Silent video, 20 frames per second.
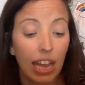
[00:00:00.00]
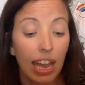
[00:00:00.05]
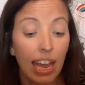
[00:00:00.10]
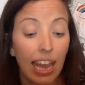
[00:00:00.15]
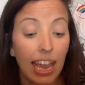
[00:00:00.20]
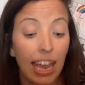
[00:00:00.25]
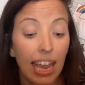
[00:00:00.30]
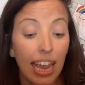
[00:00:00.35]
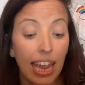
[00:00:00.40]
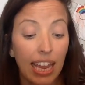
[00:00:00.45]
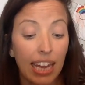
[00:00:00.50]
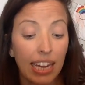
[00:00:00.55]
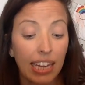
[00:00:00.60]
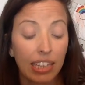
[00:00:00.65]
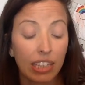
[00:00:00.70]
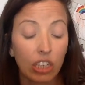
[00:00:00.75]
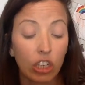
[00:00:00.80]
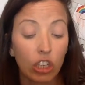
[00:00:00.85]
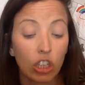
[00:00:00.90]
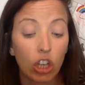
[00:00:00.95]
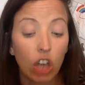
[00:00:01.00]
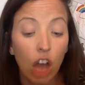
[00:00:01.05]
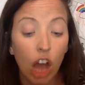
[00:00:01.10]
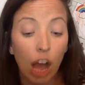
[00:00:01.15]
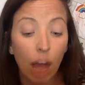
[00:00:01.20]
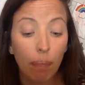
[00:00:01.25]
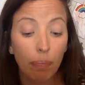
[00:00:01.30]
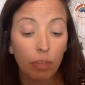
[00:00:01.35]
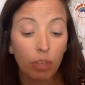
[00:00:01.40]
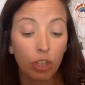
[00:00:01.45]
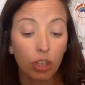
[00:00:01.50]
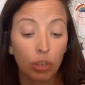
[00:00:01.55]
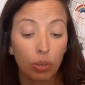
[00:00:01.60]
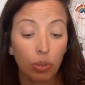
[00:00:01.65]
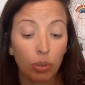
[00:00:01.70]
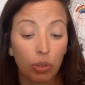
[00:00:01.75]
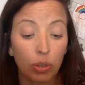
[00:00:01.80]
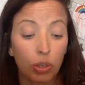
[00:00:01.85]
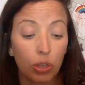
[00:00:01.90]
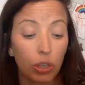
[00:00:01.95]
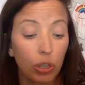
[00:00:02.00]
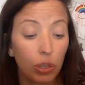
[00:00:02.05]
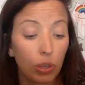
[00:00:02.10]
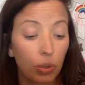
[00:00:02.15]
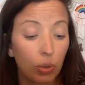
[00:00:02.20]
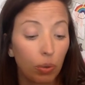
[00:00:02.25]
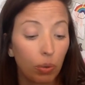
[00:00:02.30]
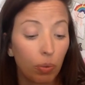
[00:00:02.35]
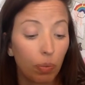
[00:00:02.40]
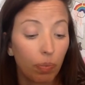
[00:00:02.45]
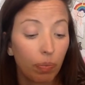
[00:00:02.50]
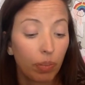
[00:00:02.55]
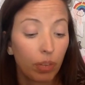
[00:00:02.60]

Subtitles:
And it's a top tooth, too.